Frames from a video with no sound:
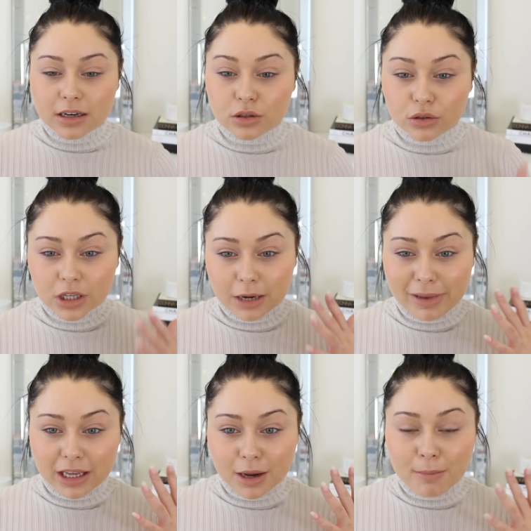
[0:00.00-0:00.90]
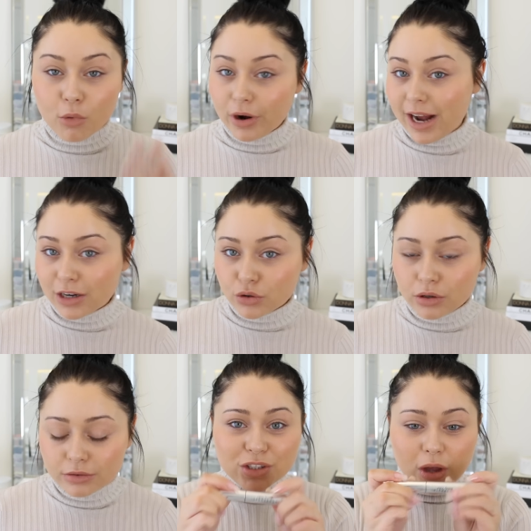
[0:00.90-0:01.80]
and it's also gonna make it more
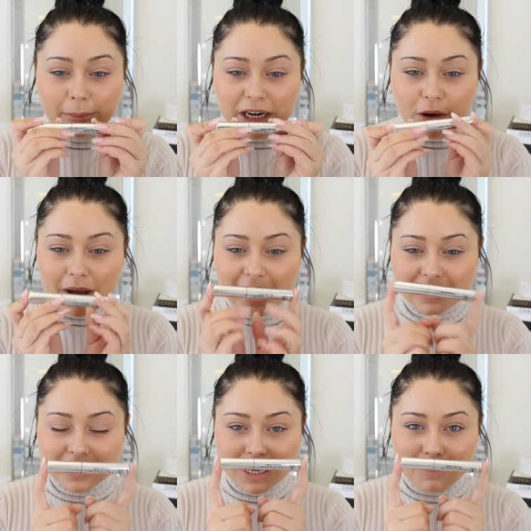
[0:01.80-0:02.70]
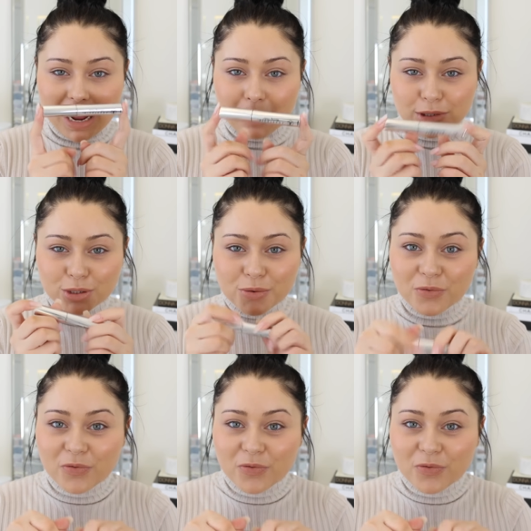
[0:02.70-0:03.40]
natural. So I'm gonna go ahead and take my absolute